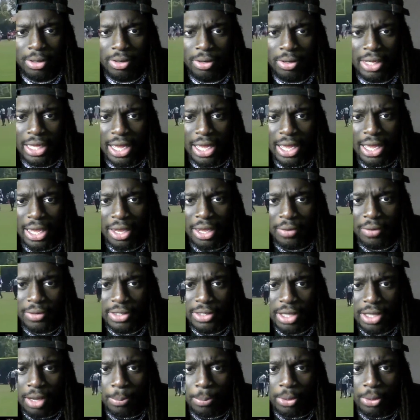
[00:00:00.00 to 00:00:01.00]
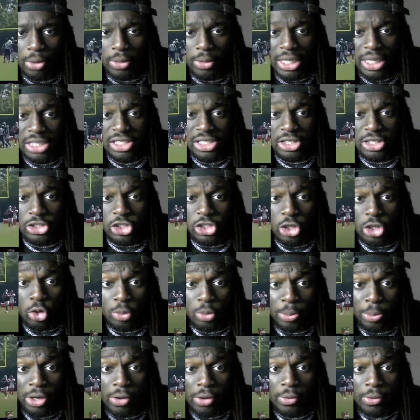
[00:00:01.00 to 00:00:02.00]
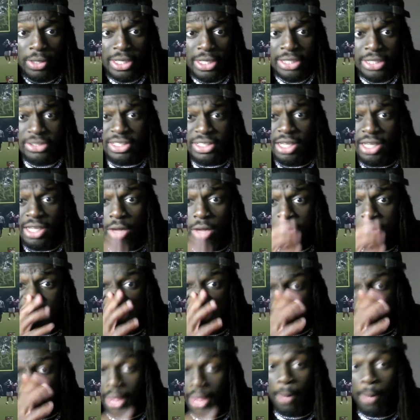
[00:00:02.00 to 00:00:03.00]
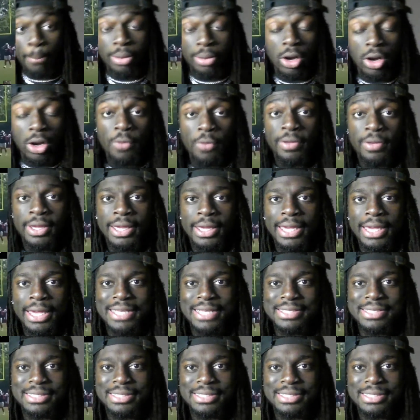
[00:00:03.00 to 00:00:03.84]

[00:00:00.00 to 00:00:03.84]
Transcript: Bro, they got Aaron Donald, bro. It's a dude, bro. Do y'all see that, bro?